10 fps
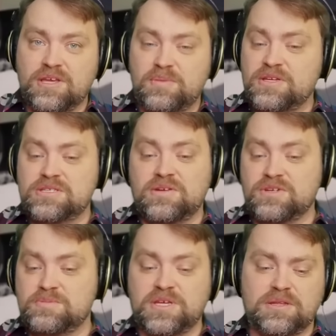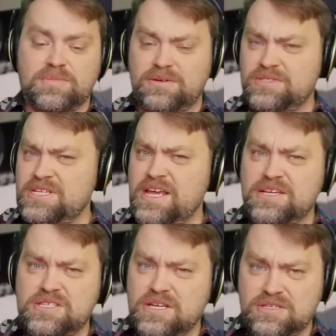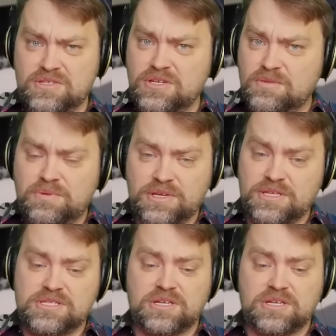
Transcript: Yeah, because they were speaking about tanks and airplanes,